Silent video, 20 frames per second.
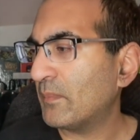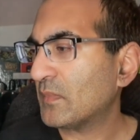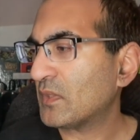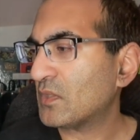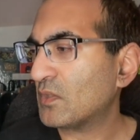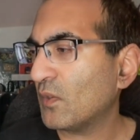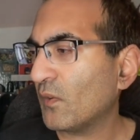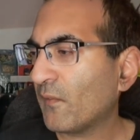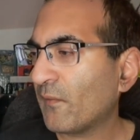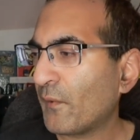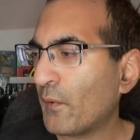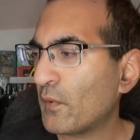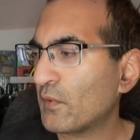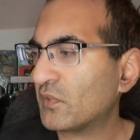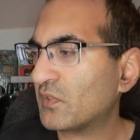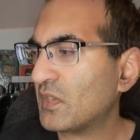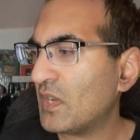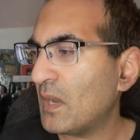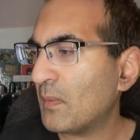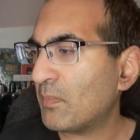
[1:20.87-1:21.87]
So
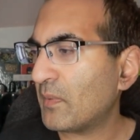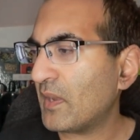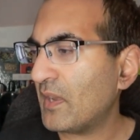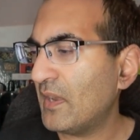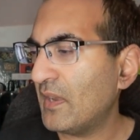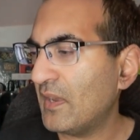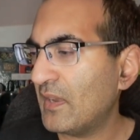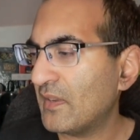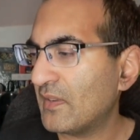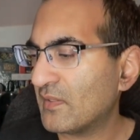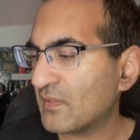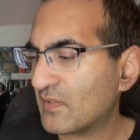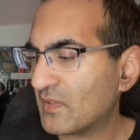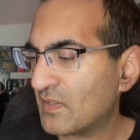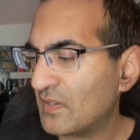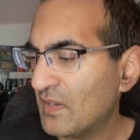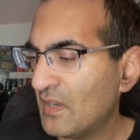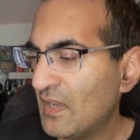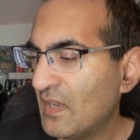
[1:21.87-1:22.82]
first up is